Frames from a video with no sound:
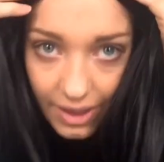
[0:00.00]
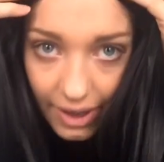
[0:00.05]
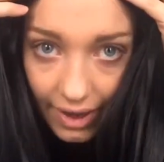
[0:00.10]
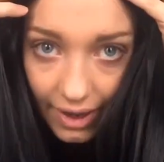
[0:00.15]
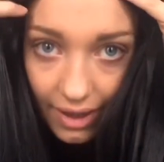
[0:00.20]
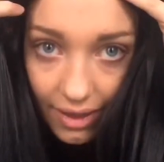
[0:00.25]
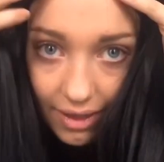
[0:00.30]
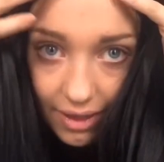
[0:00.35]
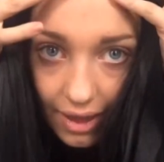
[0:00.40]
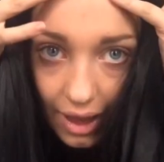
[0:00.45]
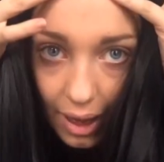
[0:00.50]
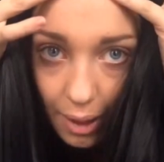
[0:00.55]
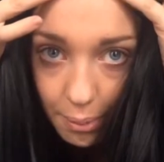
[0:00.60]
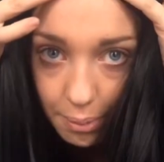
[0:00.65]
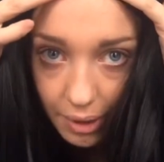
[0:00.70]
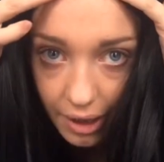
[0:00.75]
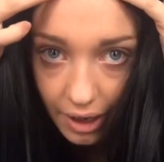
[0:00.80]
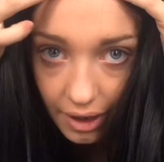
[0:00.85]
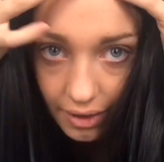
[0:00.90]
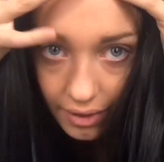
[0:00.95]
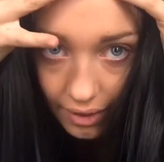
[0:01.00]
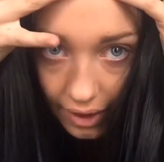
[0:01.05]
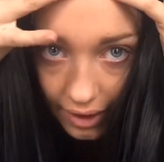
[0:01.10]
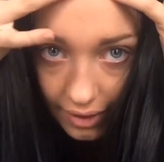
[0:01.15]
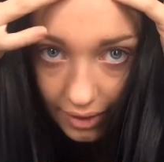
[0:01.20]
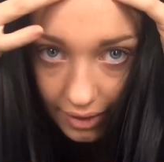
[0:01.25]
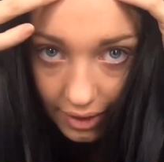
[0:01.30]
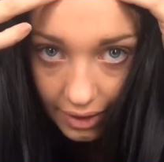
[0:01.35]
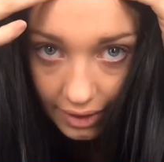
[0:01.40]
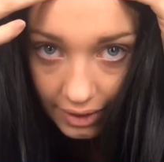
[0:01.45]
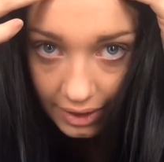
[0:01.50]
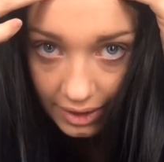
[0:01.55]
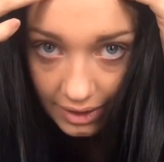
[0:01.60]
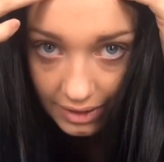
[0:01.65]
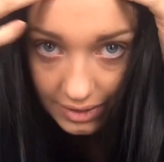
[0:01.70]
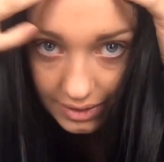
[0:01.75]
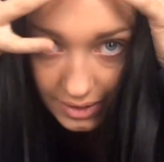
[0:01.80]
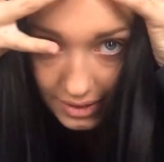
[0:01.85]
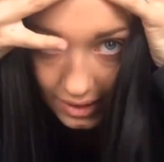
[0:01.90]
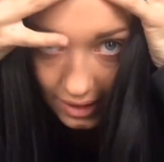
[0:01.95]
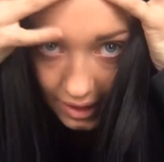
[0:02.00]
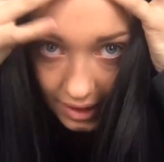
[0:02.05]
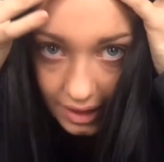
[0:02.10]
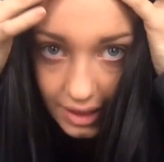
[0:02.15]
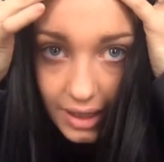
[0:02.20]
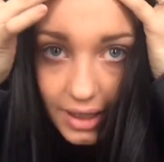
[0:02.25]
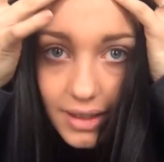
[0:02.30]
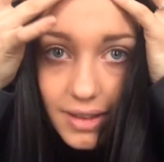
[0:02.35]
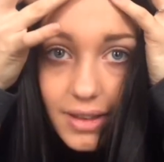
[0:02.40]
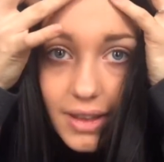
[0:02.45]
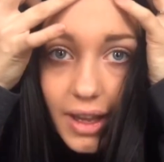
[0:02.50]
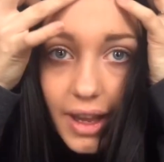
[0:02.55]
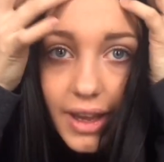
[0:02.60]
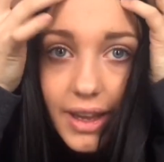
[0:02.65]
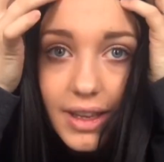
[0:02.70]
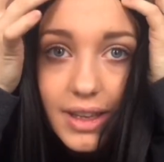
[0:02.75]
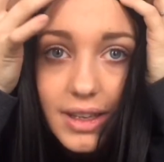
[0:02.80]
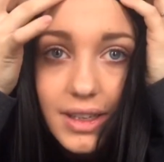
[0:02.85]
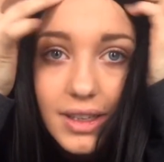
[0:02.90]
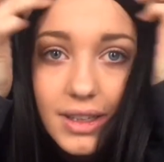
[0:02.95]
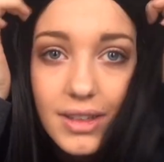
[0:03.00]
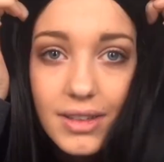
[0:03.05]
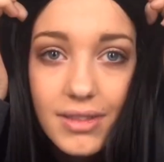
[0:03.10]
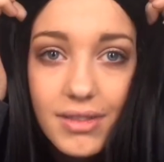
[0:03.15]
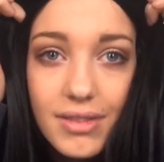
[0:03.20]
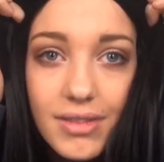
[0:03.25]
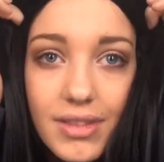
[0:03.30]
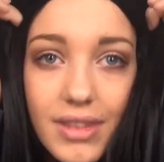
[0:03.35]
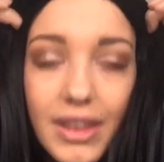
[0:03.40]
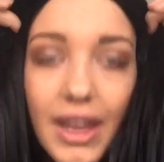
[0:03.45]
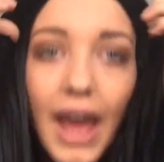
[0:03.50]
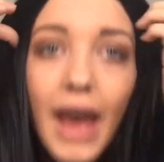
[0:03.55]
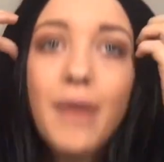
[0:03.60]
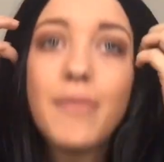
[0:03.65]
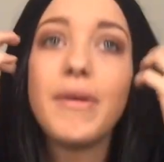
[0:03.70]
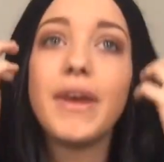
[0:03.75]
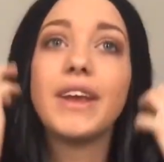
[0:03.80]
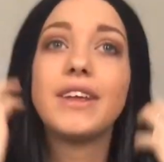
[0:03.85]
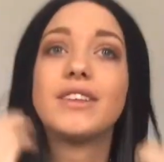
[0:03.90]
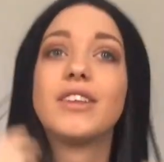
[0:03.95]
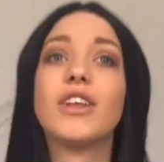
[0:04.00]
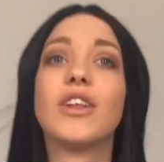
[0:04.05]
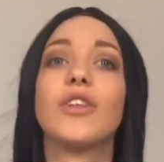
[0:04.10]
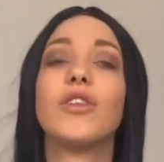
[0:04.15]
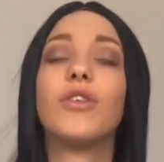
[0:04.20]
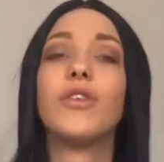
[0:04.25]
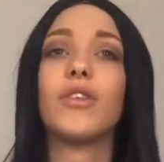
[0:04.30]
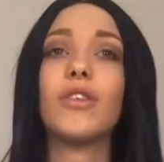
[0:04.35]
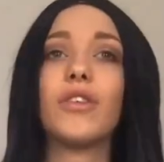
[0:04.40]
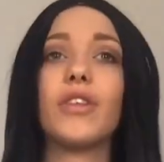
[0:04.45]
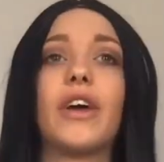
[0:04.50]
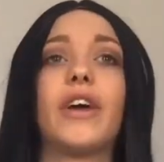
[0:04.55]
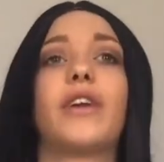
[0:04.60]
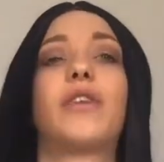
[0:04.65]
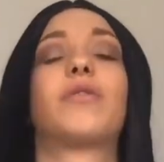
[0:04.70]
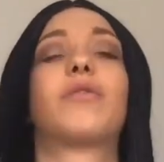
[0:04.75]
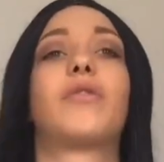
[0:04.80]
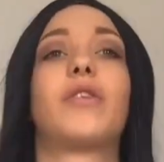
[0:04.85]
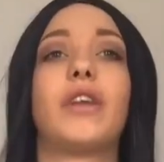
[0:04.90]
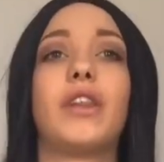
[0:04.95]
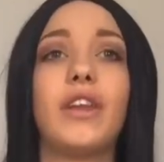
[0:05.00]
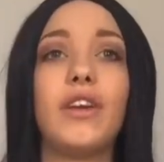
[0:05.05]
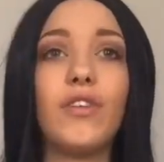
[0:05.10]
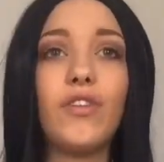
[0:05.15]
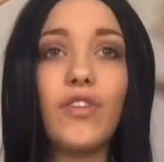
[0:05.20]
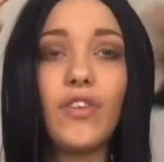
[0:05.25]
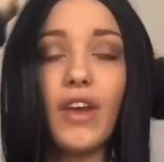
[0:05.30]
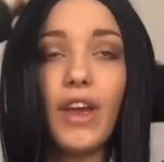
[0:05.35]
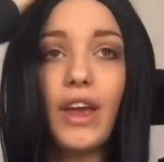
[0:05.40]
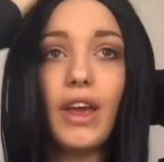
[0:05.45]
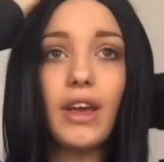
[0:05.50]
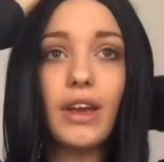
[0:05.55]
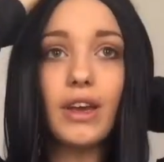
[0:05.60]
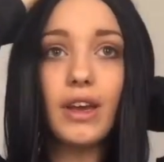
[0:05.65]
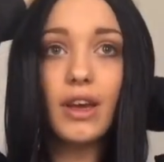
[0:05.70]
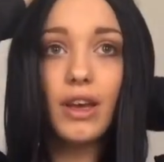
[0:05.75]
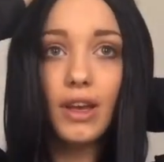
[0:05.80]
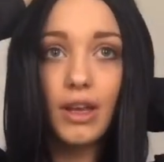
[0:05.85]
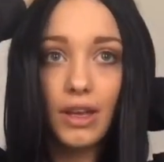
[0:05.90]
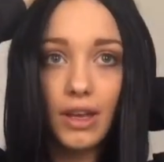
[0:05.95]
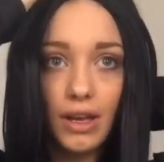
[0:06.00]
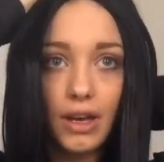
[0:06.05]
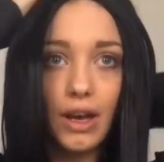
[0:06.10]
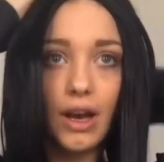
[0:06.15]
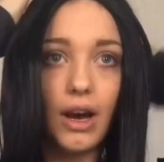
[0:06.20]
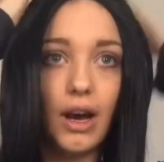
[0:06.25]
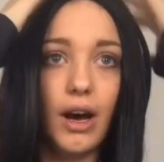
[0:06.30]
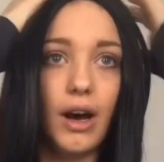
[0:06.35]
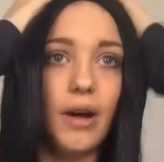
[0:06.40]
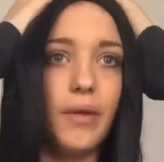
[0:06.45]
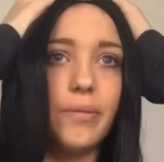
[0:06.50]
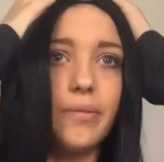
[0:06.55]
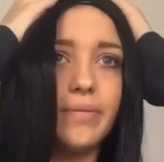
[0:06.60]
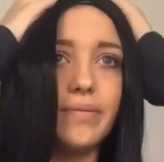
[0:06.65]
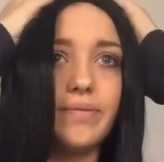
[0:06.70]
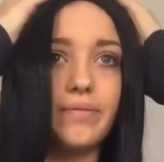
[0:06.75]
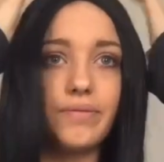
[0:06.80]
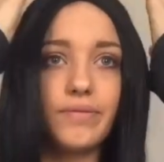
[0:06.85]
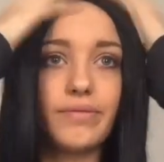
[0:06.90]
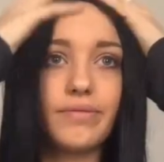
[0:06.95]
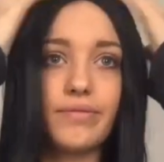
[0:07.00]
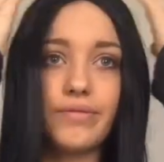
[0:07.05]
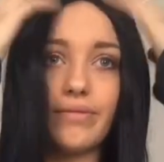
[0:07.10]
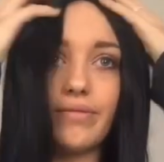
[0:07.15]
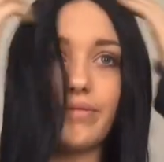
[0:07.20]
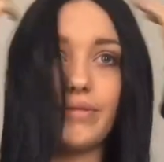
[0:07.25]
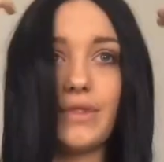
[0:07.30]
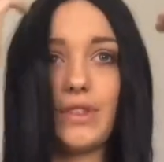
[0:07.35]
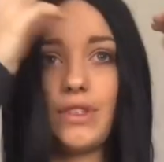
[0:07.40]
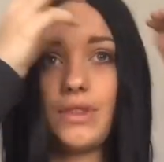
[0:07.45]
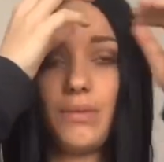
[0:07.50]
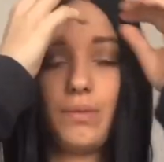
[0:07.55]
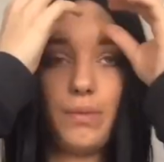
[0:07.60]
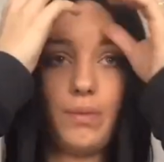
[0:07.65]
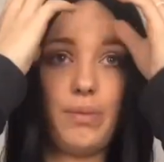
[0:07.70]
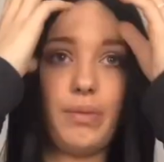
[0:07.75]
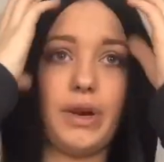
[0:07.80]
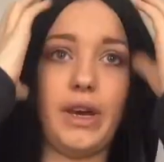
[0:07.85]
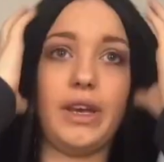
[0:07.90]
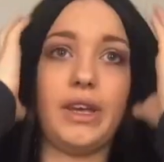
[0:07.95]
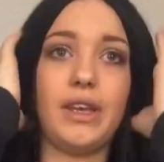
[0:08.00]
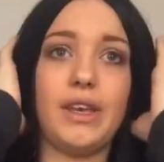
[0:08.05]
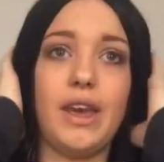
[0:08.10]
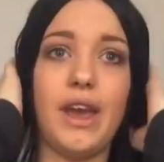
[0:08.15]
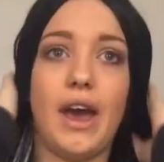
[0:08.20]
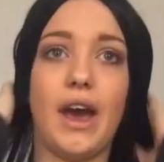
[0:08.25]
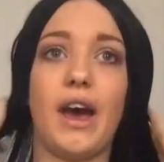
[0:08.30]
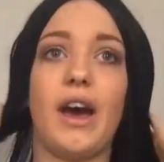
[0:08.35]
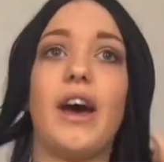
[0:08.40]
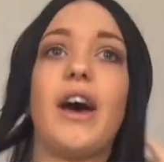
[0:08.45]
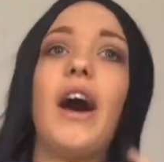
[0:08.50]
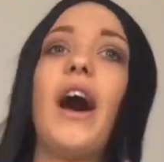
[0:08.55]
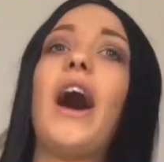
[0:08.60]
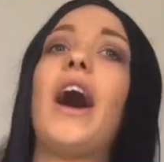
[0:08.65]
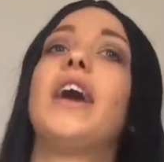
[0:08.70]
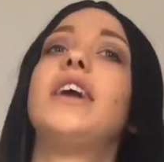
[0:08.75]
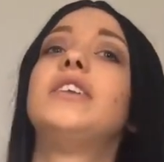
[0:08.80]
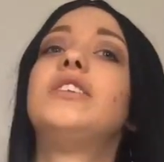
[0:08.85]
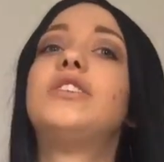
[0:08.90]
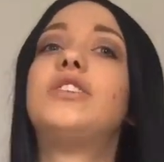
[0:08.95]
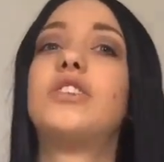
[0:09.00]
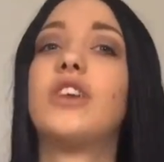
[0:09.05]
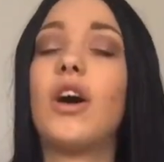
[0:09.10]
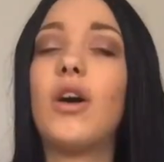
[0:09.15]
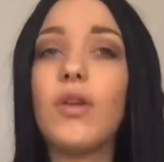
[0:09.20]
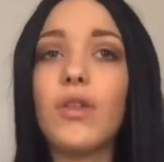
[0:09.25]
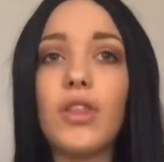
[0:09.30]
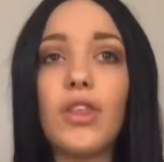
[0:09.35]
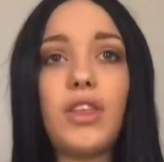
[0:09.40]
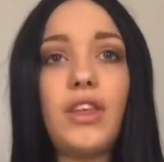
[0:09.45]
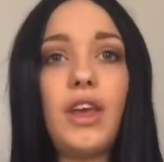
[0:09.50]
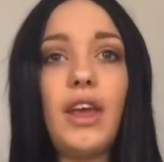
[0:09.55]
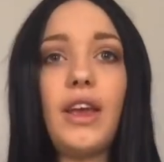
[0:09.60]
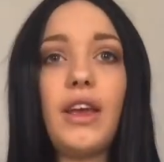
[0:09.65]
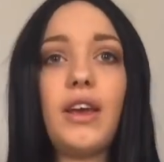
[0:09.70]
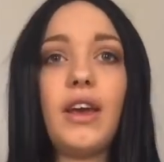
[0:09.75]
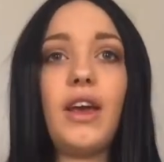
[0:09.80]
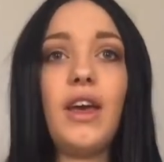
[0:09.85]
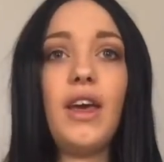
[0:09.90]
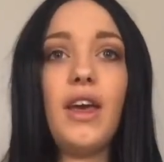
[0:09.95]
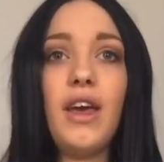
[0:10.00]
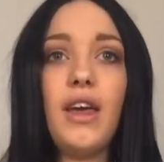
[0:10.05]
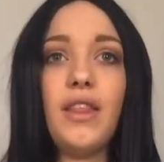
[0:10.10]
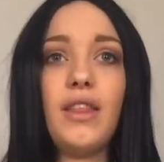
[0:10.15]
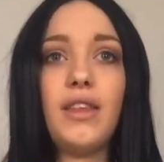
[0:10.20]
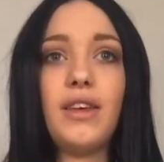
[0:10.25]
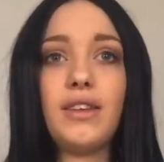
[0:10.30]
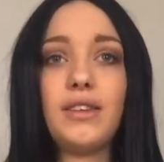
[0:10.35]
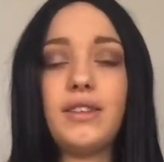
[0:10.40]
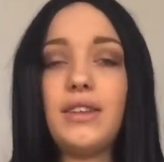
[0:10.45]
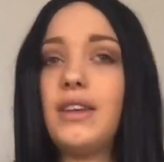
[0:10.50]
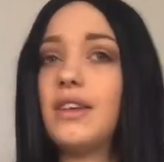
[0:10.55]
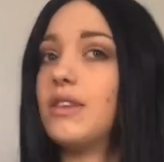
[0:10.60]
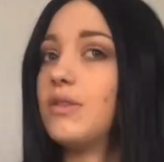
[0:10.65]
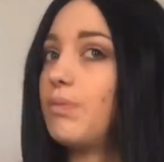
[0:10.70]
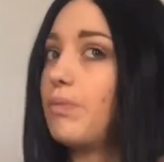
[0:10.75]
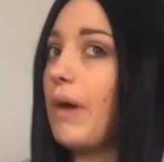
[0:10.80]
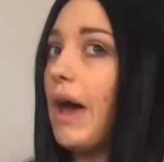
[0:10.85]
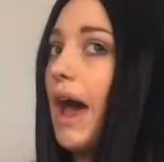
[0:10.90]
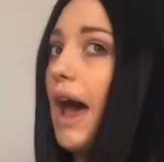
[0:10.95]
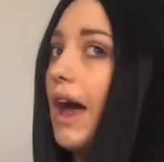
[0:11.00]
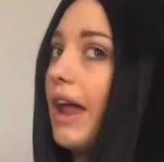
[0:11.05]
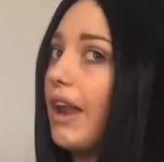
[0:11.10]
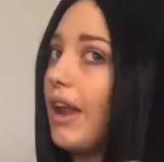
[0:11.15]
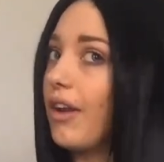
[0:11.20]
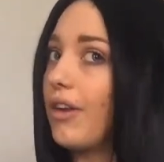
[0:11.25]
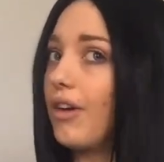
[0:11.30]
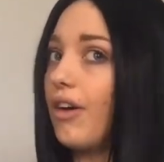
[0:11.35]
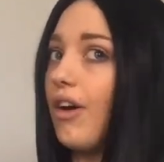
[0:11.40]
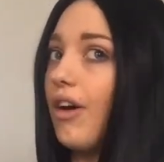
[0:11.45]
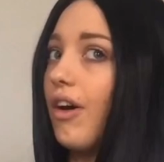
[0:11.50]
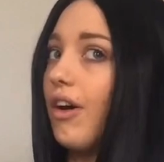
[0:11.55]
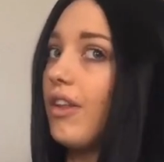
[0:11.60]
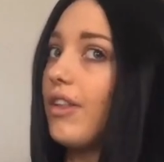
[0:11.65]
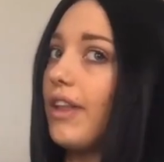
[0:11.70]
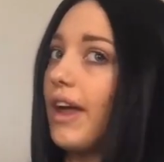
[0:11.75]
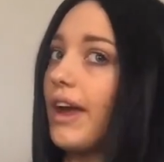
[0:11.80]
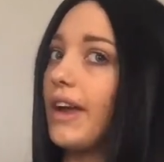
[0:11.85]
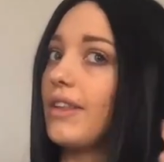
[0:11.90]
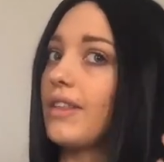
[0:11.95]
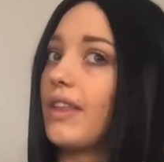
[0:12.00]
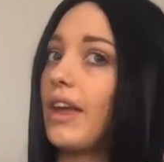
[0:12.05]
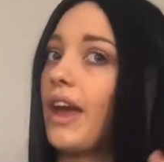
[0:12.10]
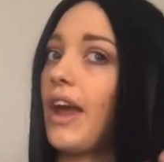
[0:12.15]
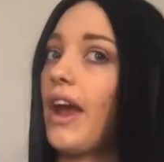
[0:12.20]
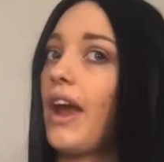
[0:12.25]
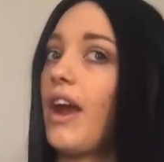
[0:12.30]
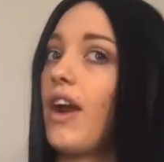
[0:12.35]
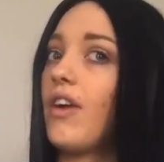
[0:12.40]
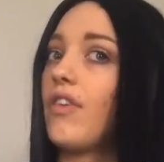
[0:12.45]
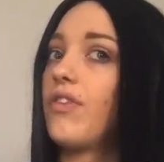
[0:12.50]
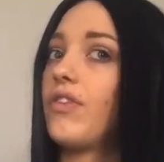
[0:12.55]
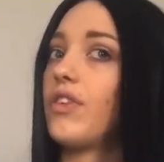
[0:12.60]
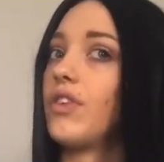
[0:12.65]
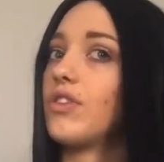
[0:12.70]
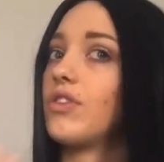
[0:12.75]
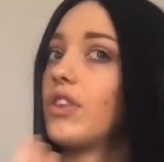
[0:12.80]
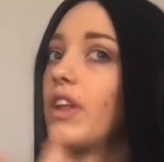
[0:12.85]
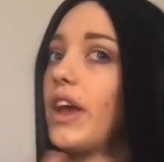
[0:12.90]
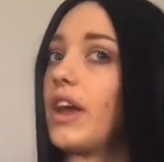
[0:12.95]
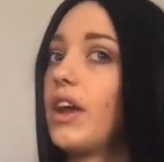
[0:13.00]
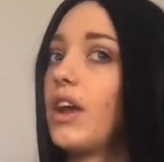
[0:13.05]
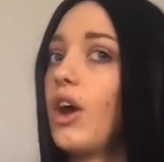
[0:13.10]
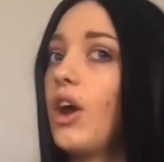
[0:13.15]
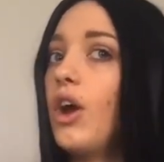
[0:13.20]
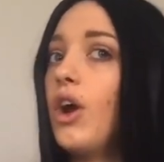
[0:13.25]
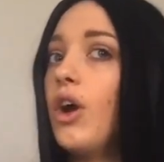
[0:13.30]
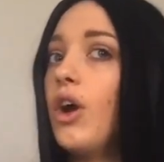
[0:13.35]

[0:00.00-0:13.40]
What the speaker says: like, that part right there. Can you see it? It's, like, that makes it look, like, really fake. But, yeah. I don't think this is bad at all. Like, the hair feels, like,